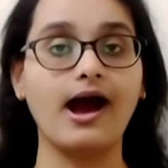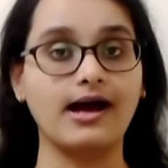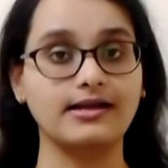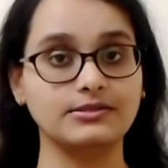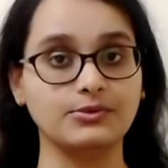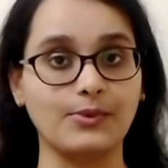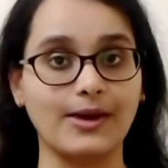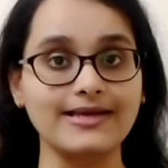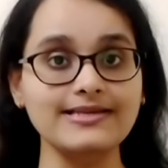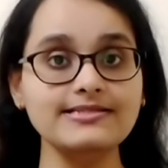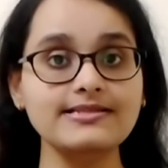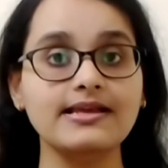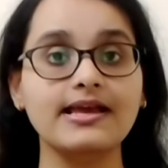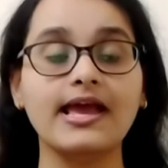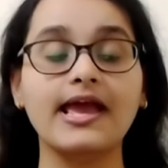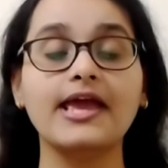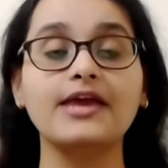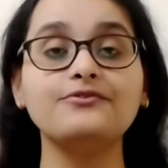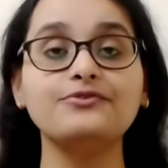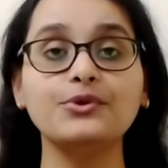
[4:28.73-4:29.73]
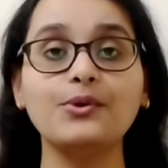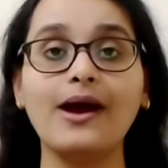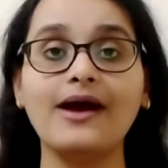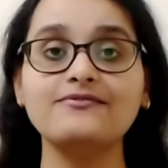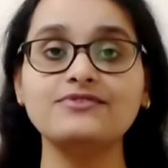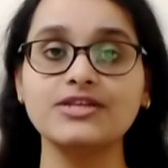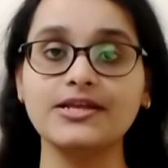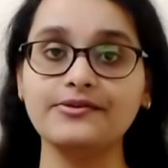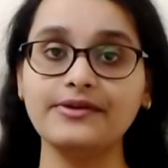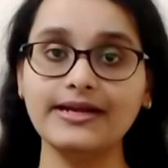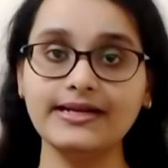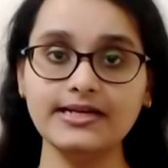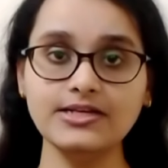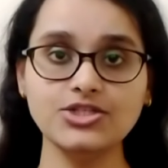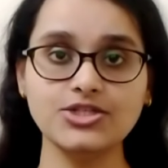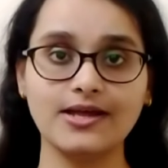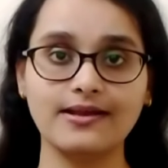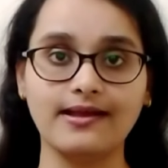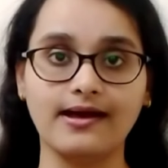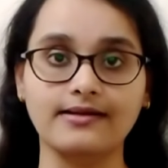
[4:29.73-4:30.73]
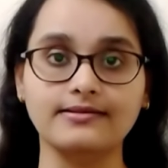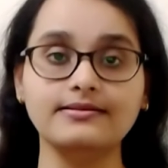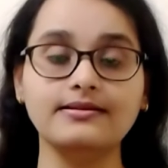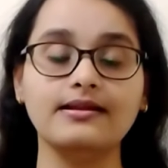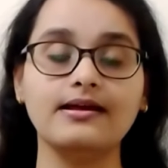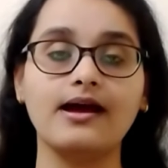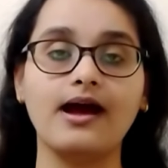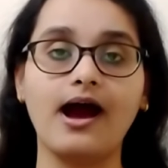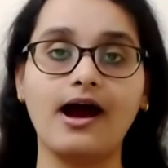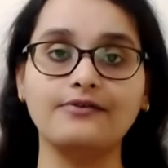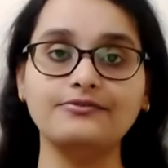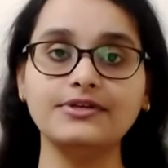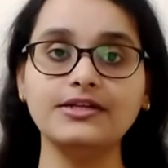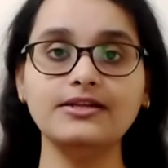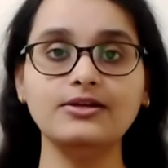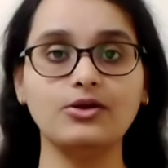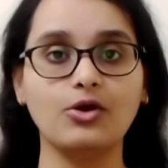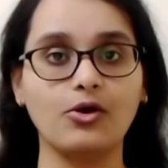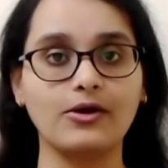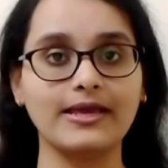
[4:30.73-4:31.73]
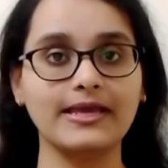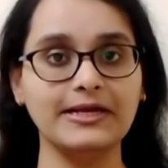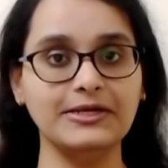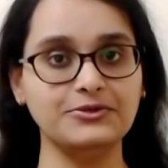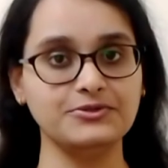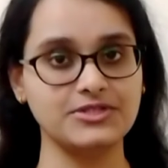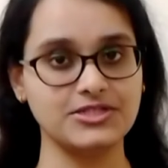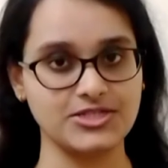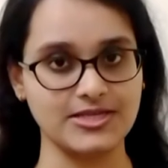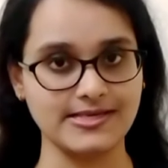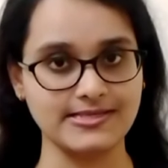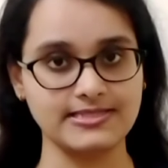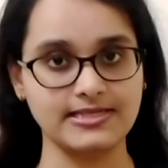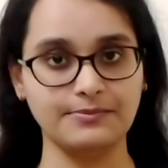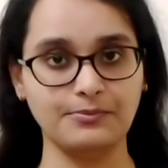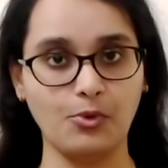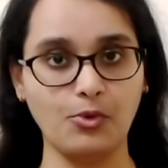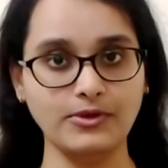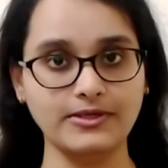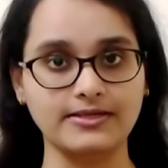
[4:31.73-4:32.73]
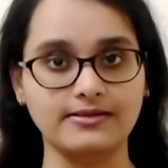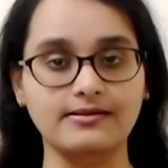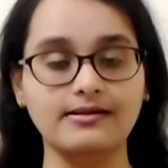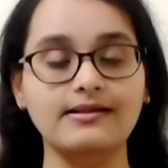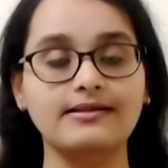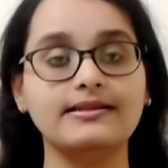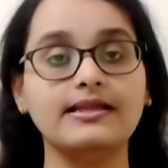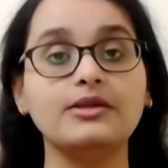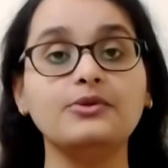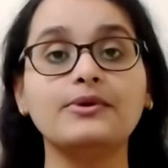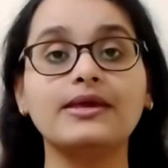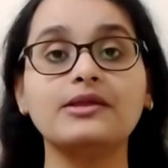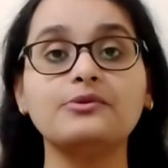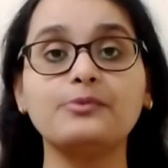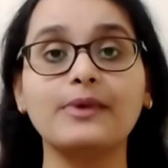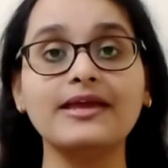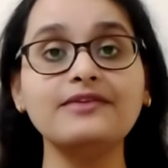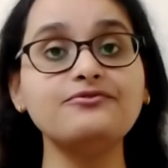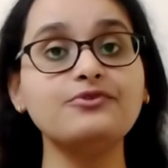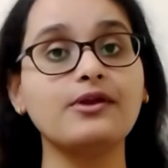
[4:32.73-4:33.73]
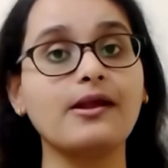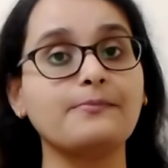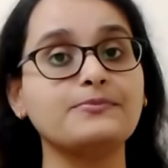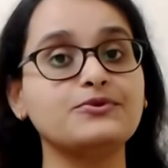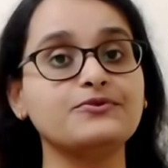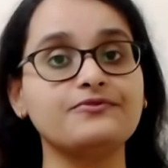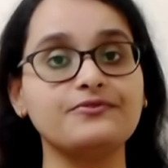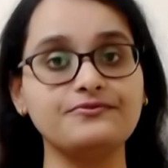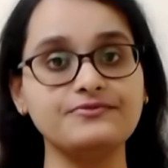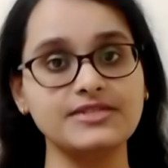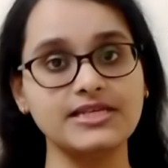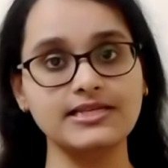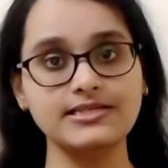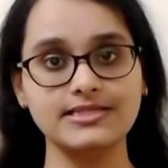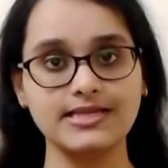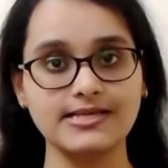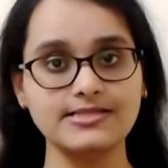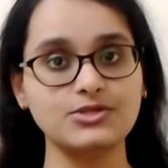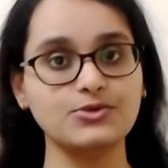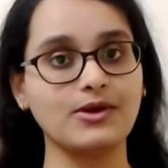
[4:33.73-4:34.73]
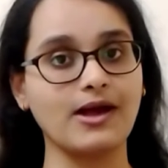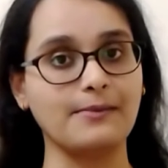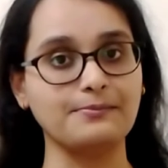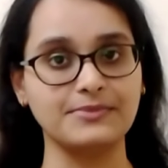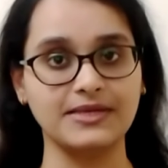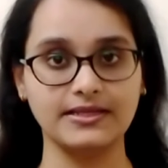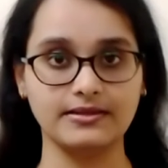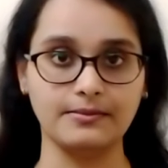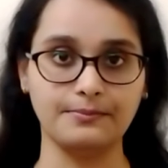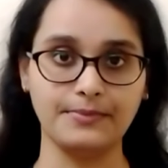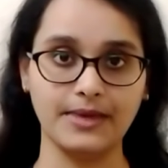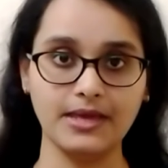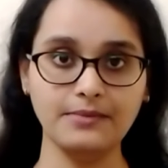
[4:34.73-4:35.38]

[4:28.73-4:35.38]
Otherwise, if you have generated Challan after logging into the GST portal, then you can wait for up to 15 days to complete the